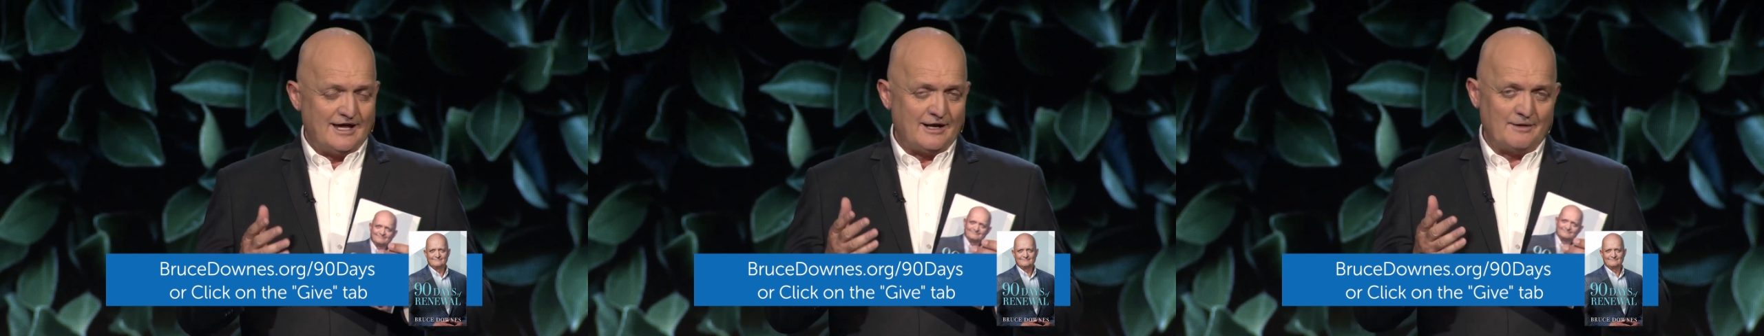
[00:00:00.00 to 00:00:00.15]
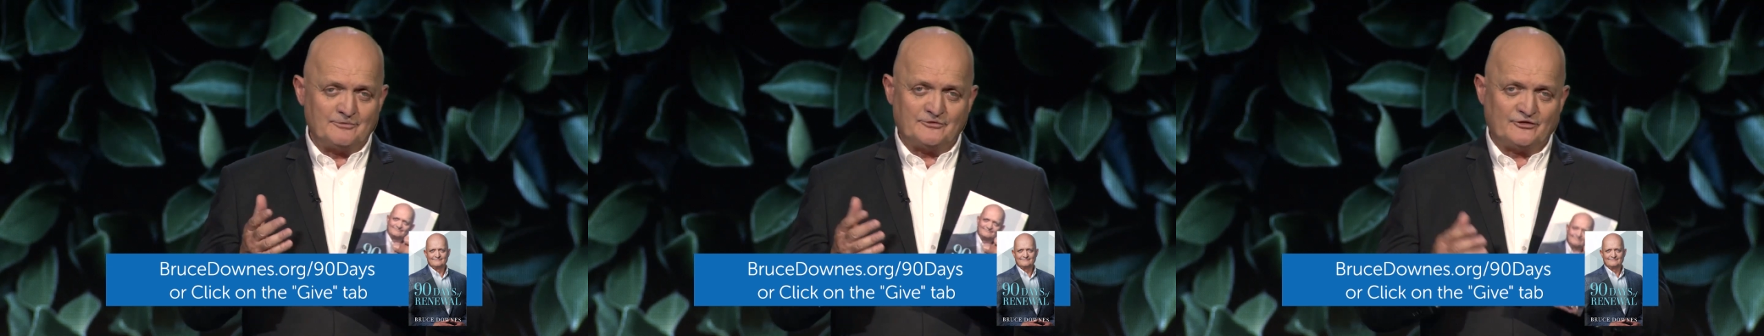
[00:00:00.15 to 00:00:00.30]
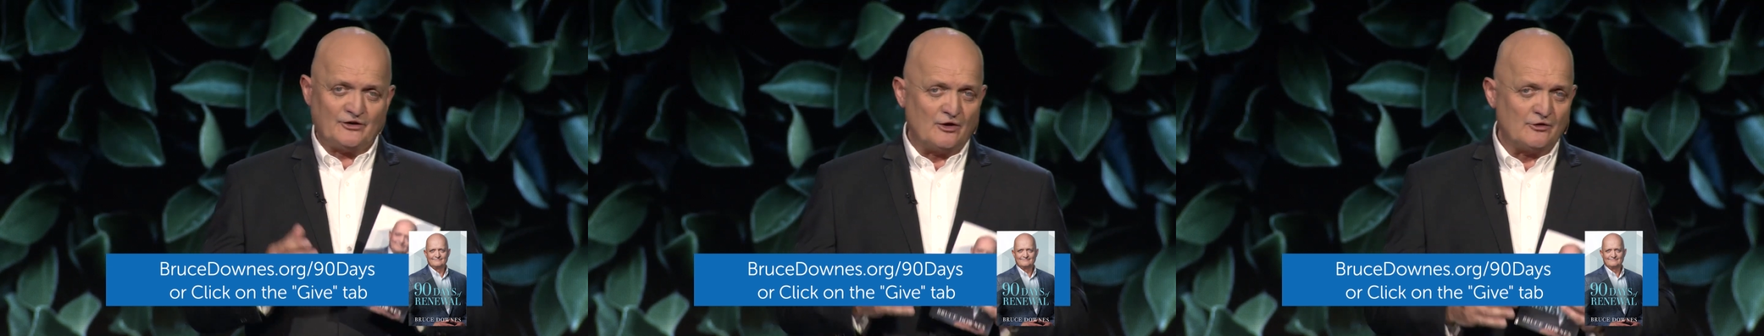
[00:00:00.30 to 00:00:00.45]

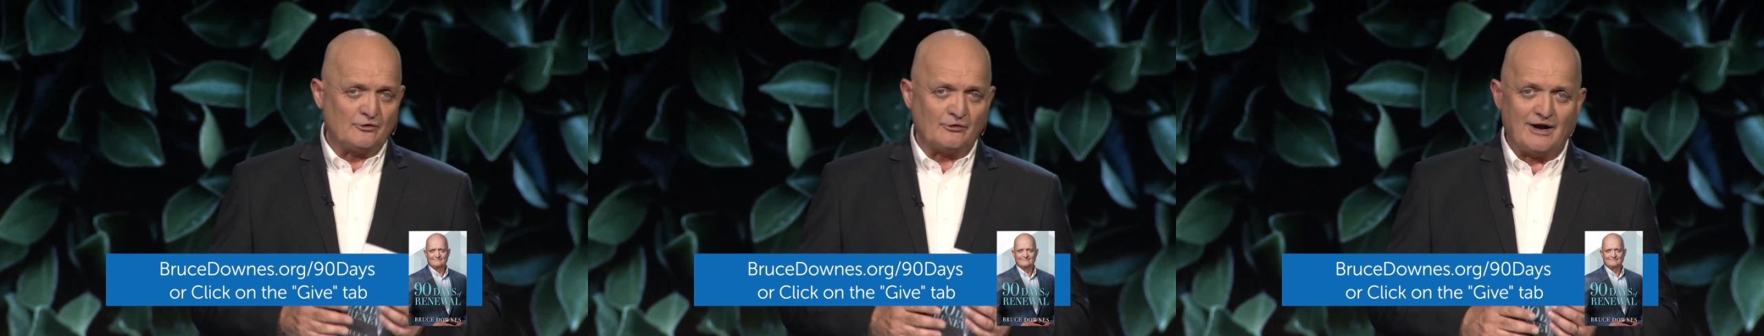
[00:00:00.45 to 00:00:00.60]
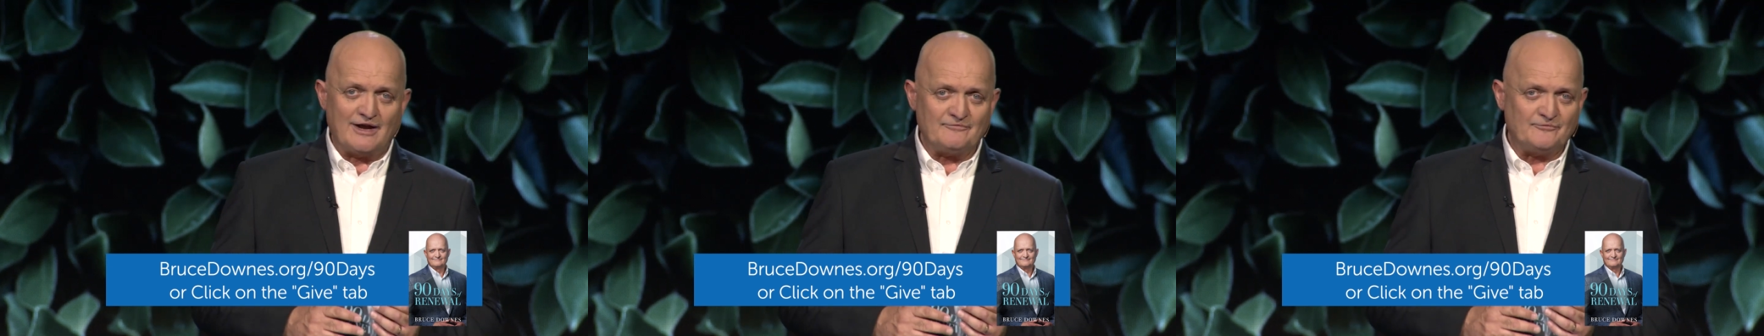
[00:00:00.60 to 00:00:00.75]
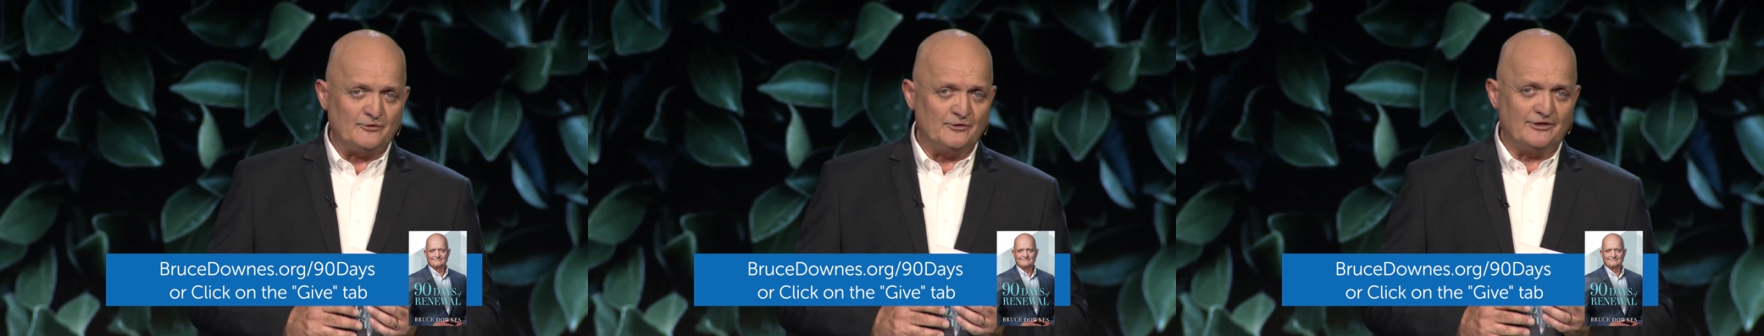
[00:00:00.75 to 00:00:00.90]
And I'm so
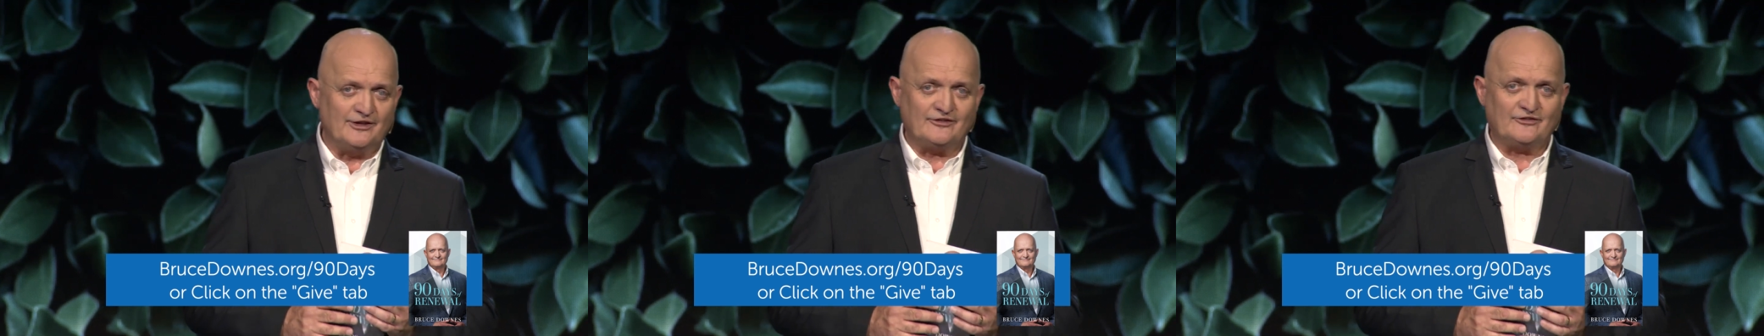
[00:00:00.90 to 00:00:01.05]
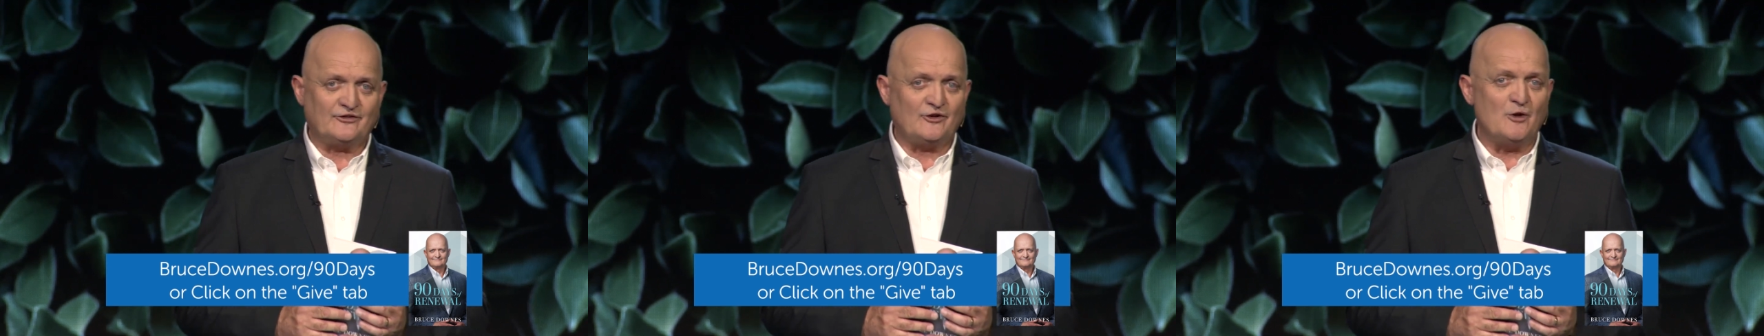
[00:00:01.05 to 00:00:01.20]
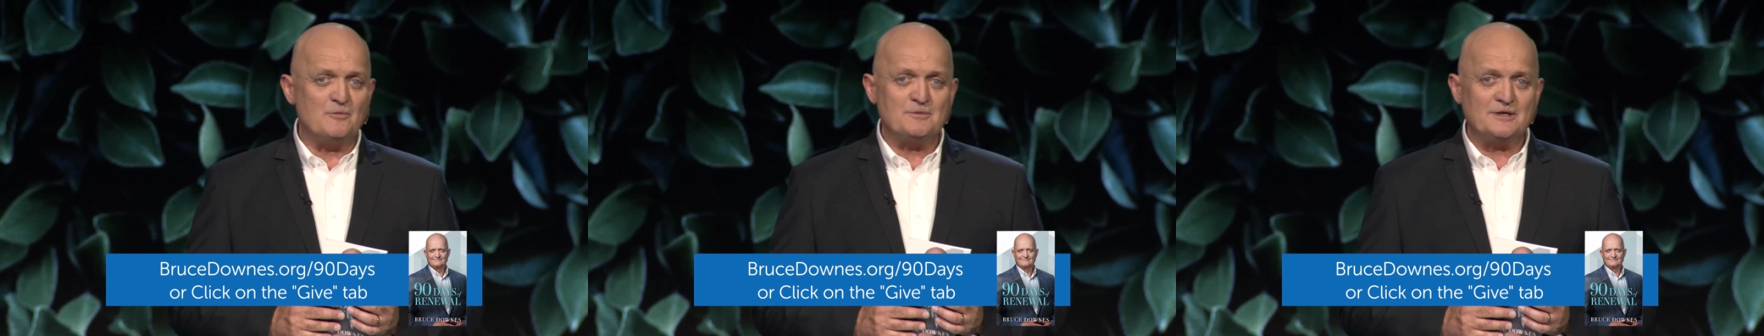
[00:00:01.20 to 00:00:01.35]
grateful
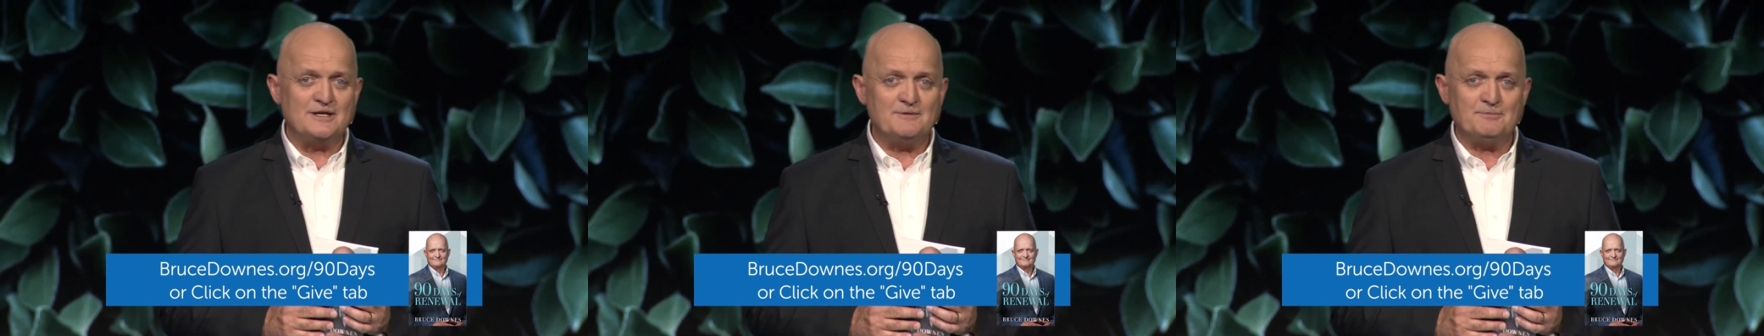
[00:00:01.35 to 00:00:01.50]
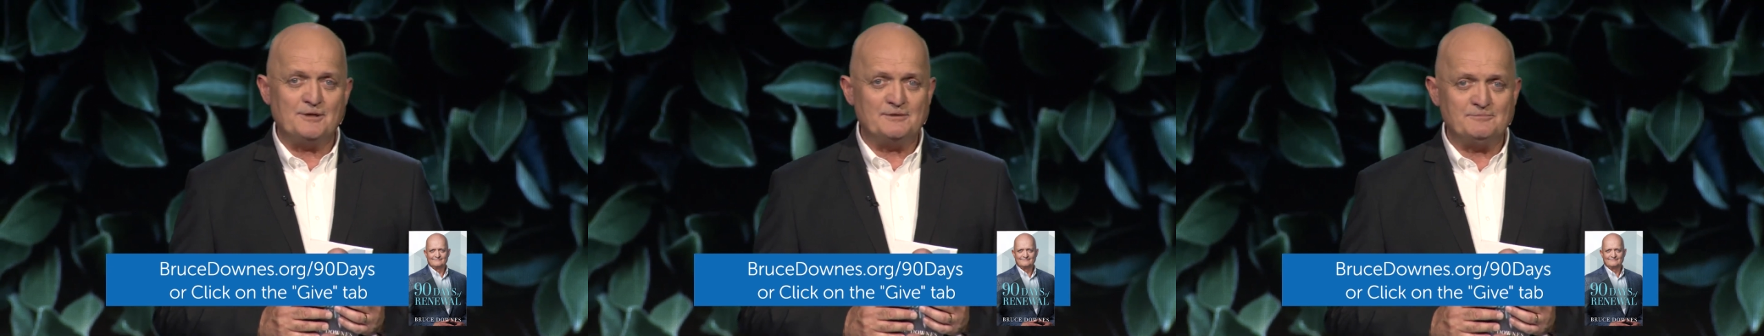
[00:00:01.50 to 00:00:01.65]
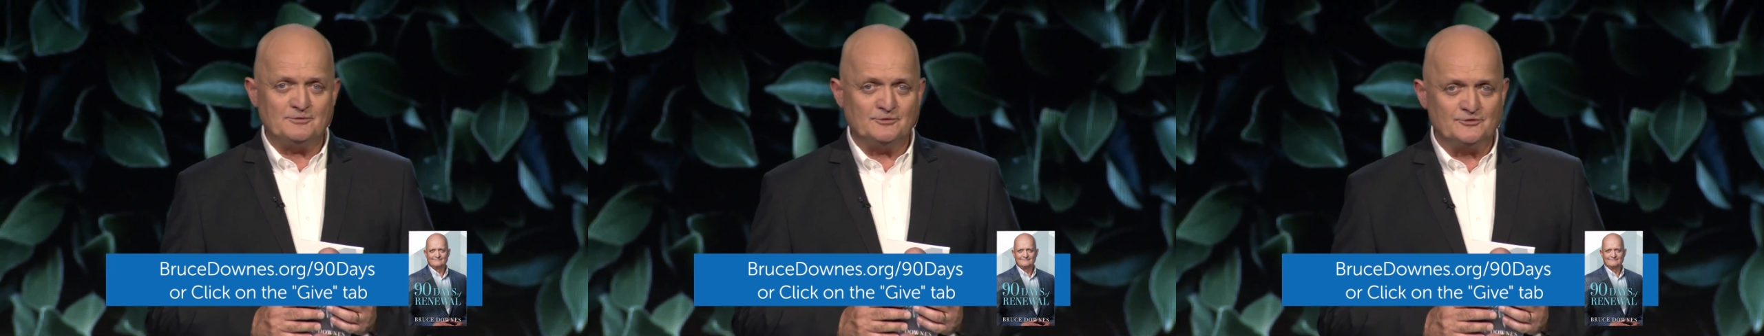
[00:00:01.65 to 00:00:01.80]
that so
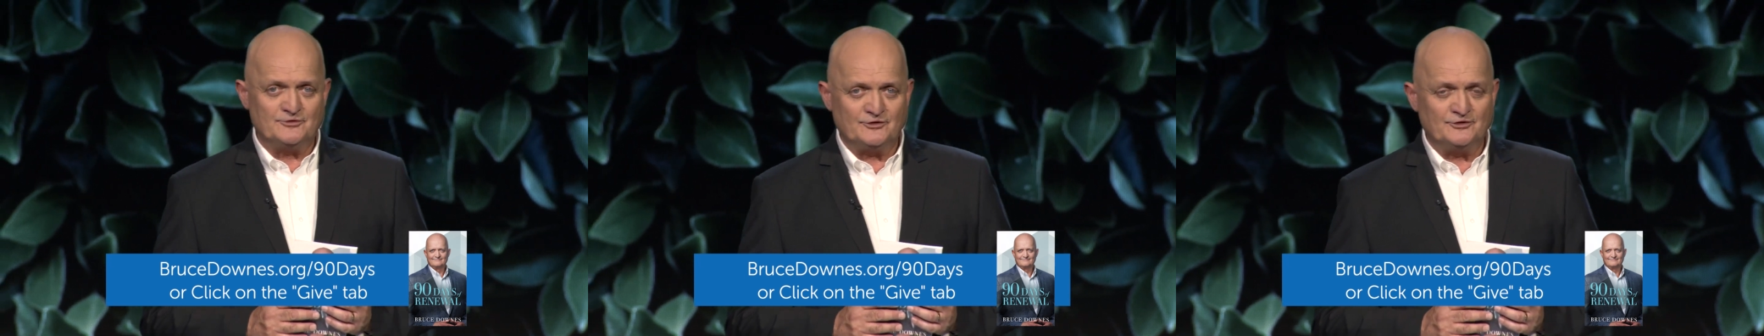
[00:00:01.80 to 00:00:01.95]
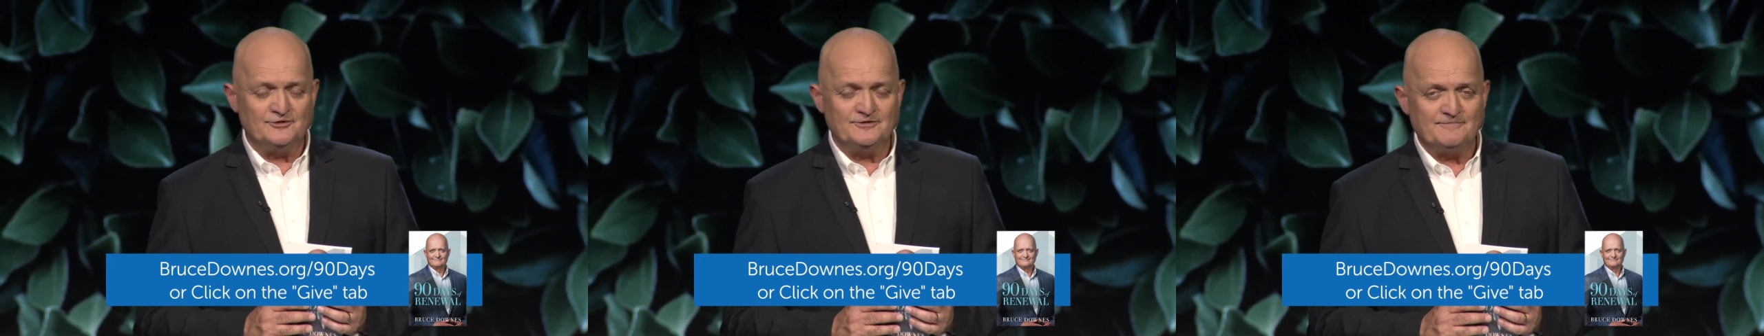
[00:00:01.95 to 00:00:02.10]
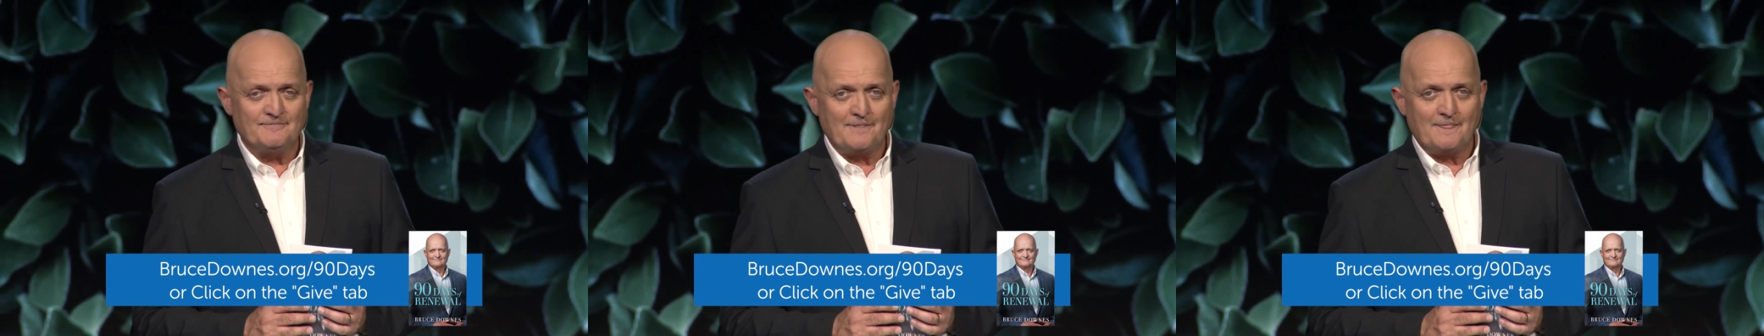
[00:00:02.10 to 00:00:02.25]
many people
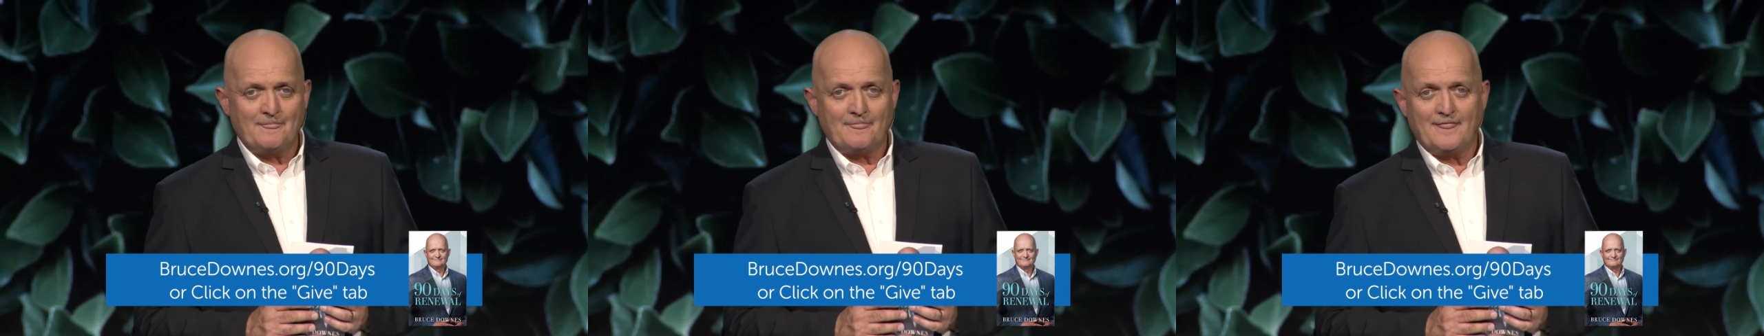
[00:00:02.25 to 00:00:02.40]
do,